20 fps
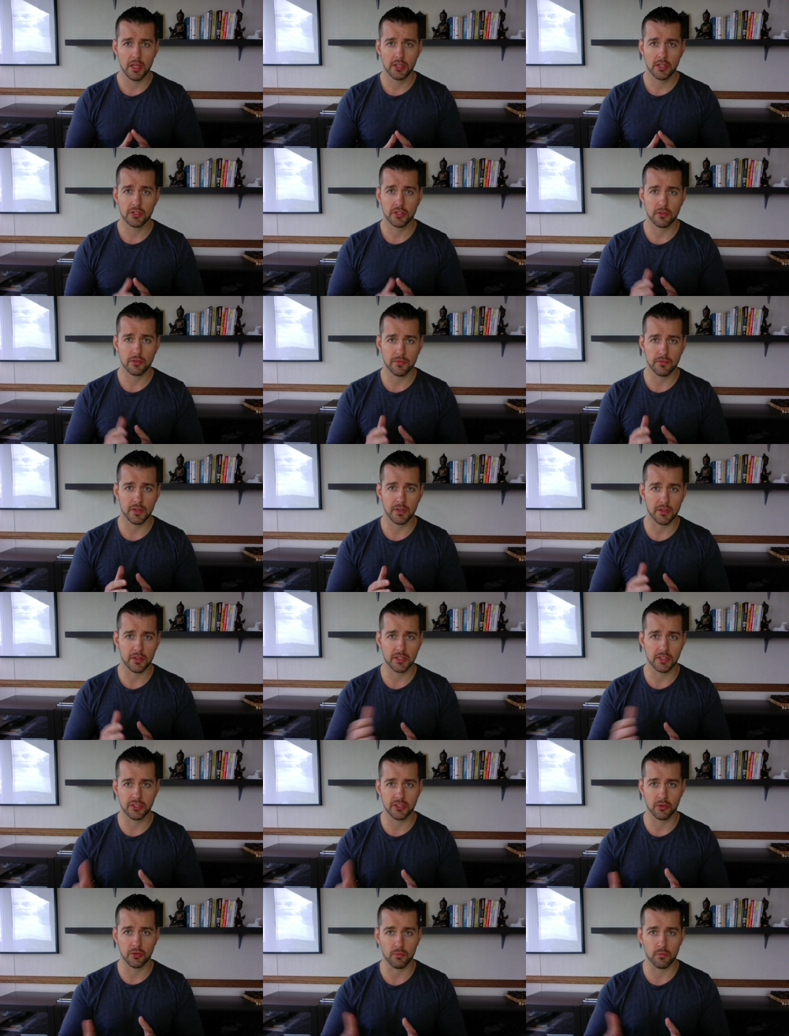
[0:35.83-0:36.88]
do you feel
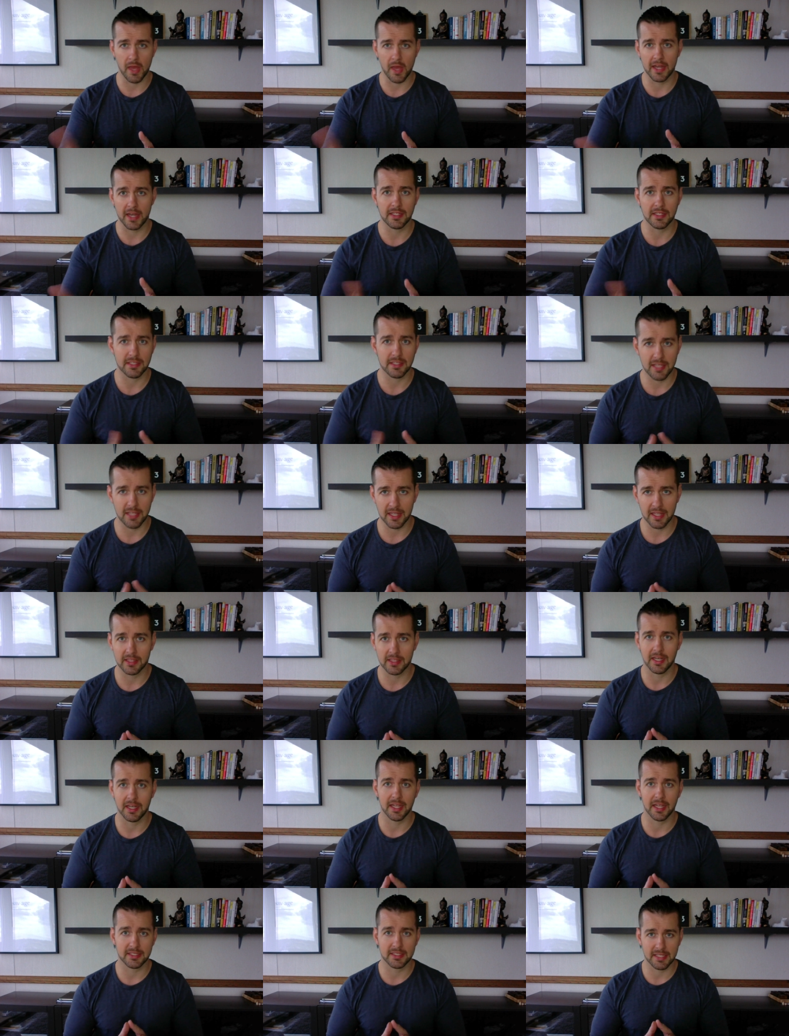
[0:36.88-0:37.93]
that you're ready to take the
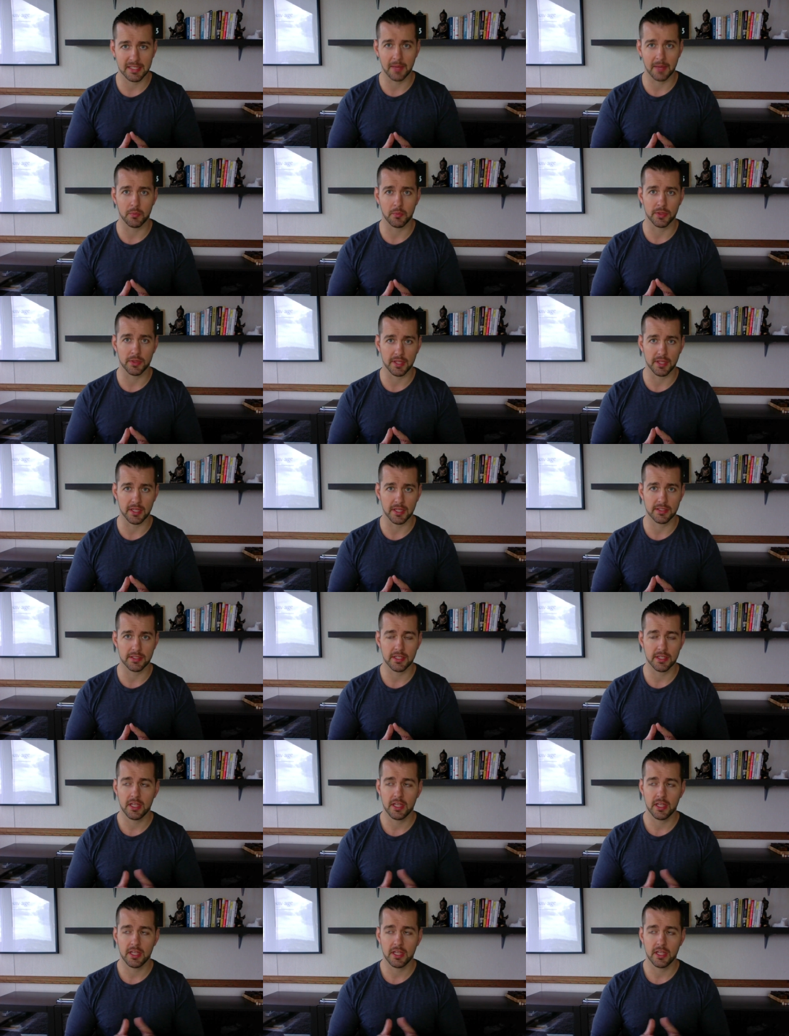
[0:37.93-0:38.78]
next step with this